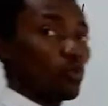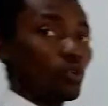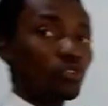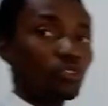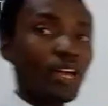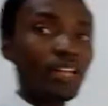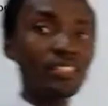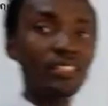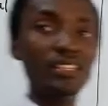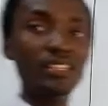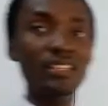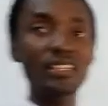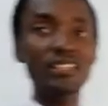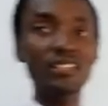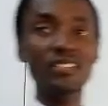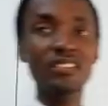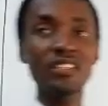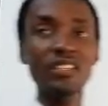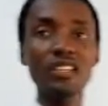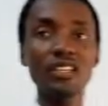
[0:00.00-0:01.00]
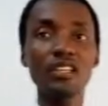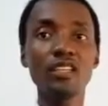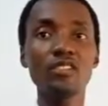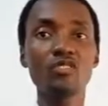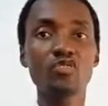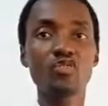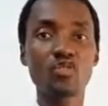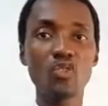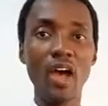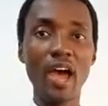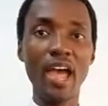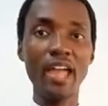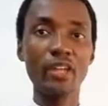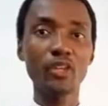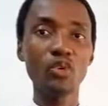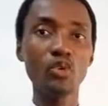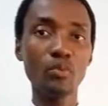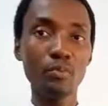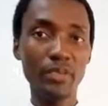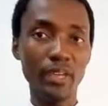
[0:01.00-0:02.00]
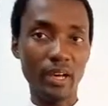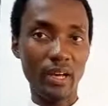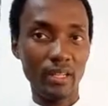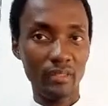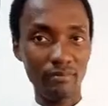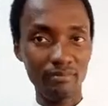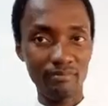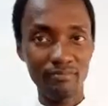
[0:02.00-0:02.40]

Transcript: quadratic is a trinomial.